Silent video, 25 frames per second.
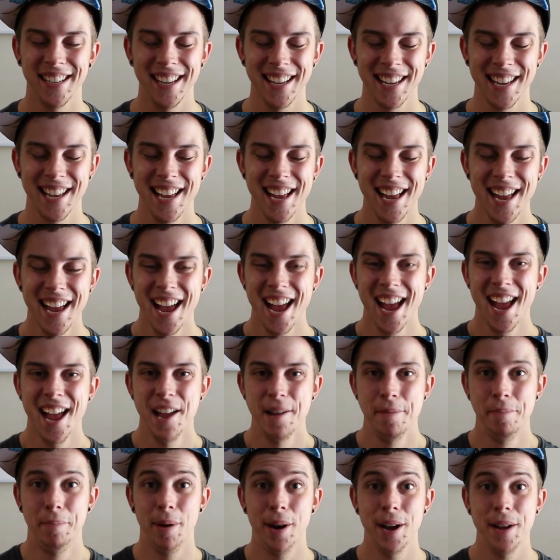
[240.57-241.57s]

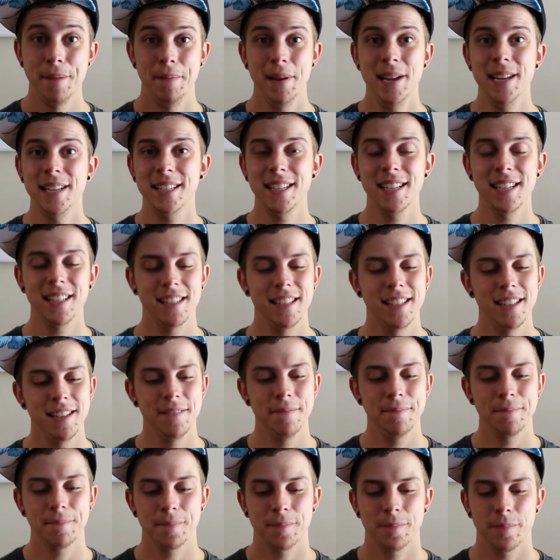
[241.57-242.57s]
But
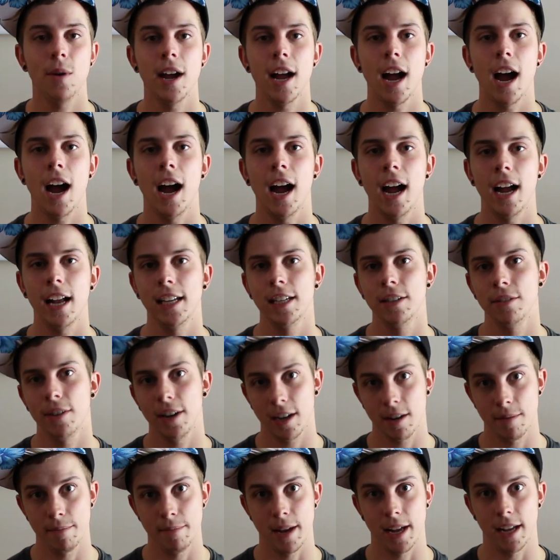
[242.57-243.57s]
basically, I highly
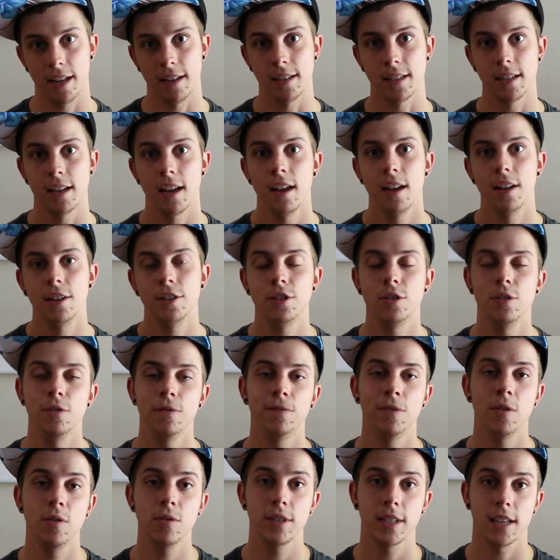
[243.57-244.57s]
recommend to
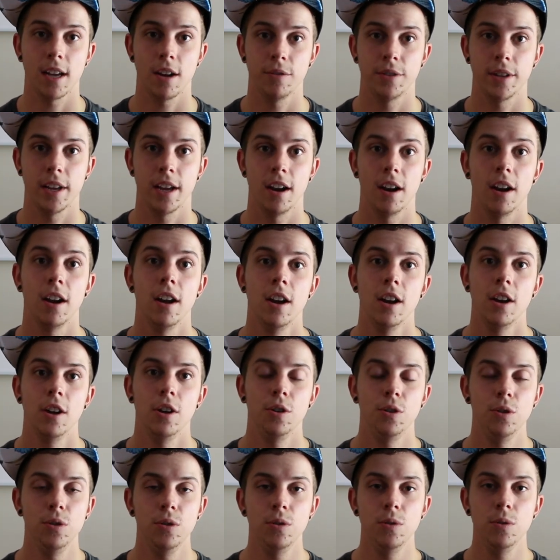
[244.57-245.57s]
folks out there
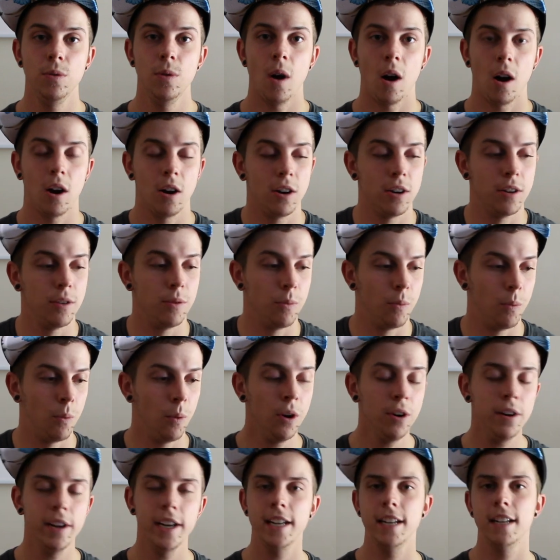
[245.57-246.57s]
who are
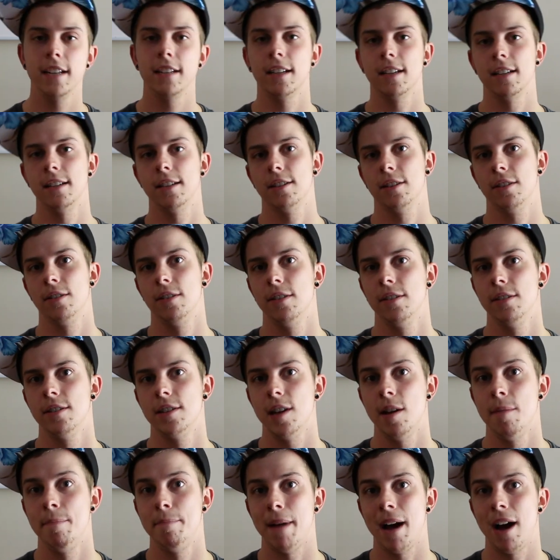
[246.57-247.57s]
worried and
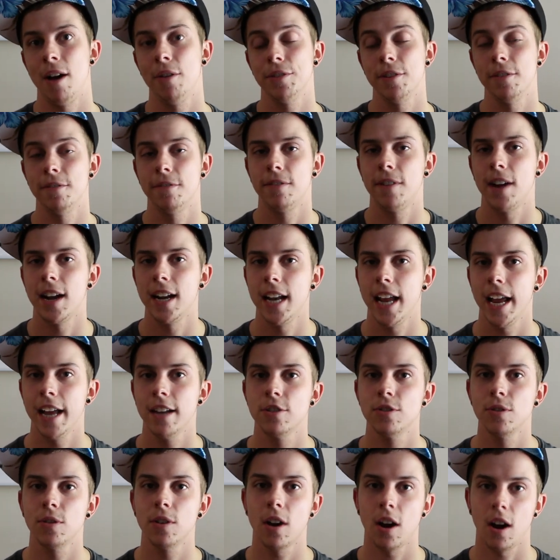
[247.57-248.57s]
concerned about the
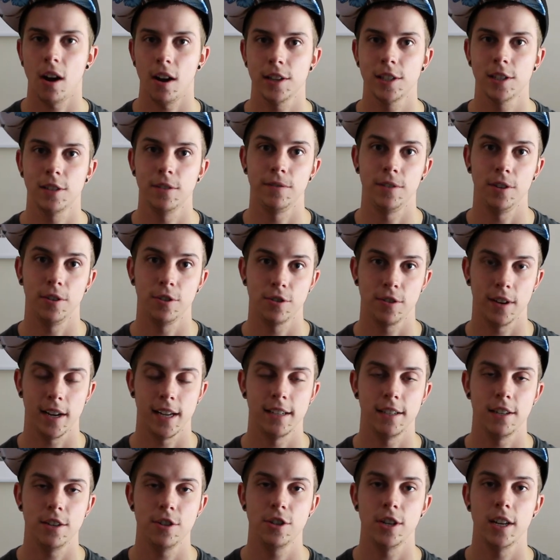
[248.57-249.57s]
financial costs of your
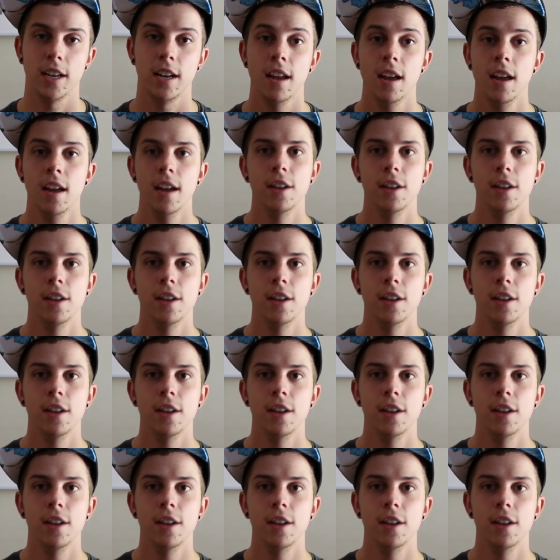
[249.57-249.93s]
transition